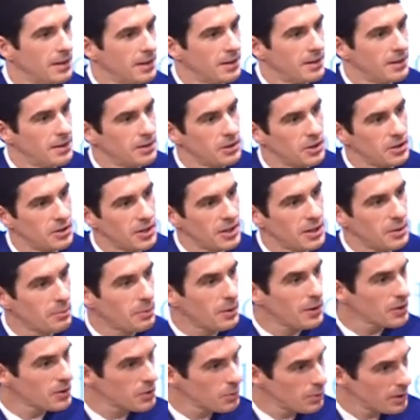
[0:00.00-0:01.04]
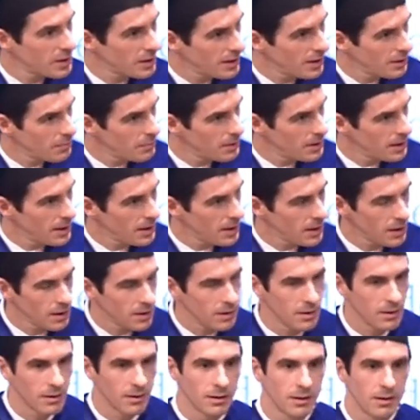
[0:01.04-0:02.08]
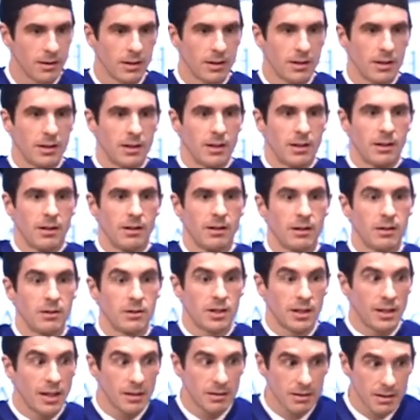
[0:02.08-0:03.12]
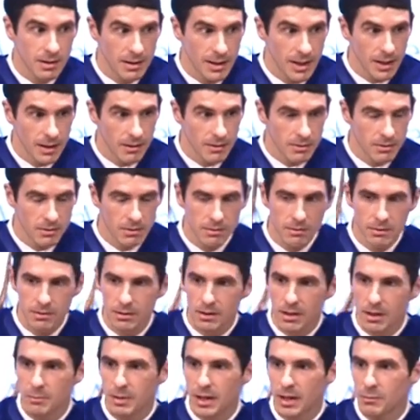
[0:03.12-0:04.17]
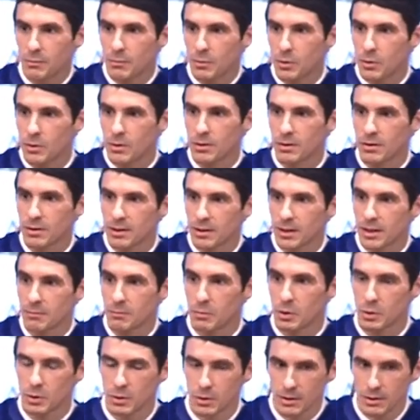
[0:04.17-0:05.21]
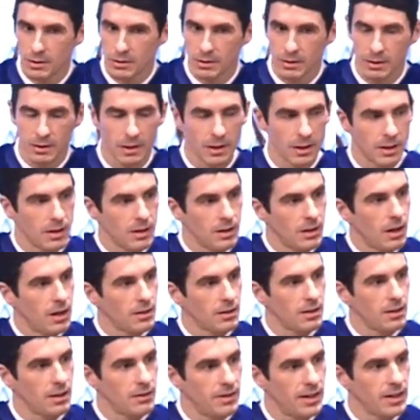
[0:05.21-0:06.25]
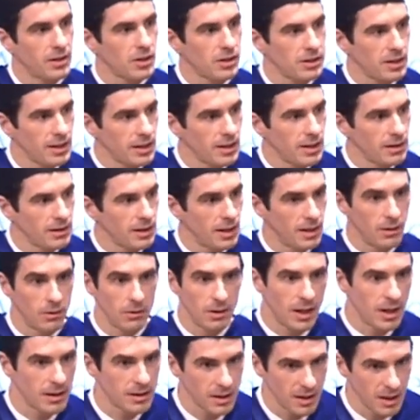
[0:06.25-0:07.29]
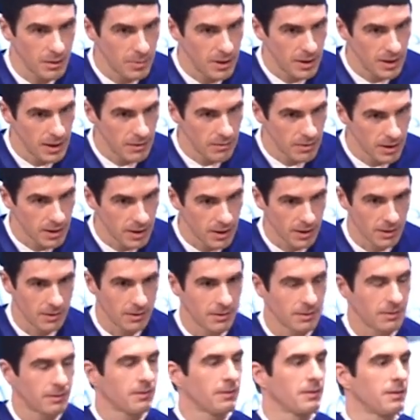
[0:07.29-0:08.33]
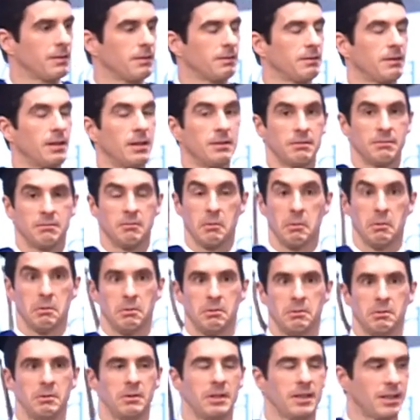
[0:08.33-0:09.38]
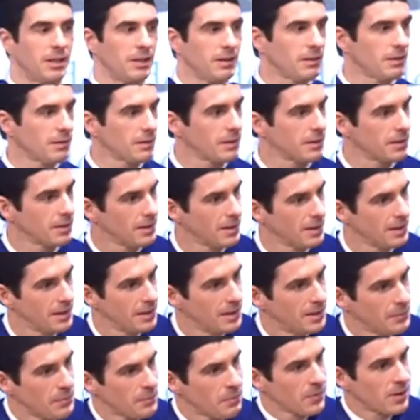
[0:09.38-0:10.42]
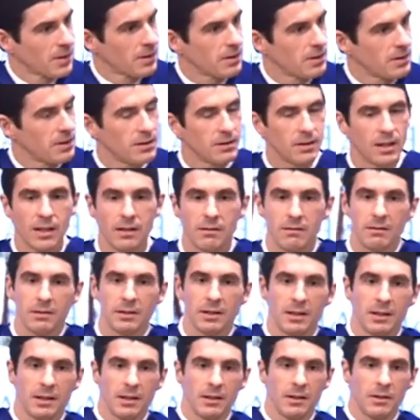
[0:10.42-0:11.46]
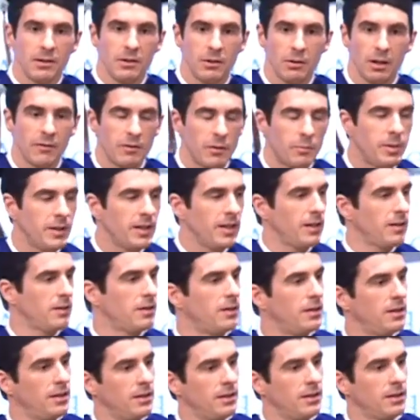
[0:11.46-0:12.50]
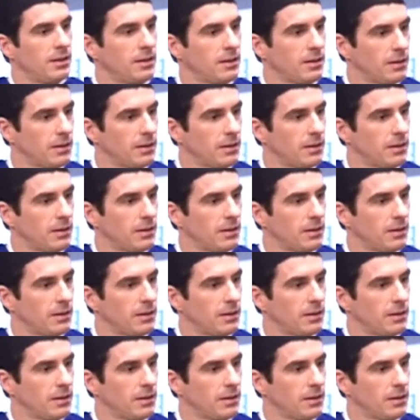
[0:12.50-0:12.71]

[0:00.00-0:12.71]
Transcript: She said, "A person with an MBA learns less and less about more and more until eventually they know nothing about everything." Okay. She said, "You have a PhD.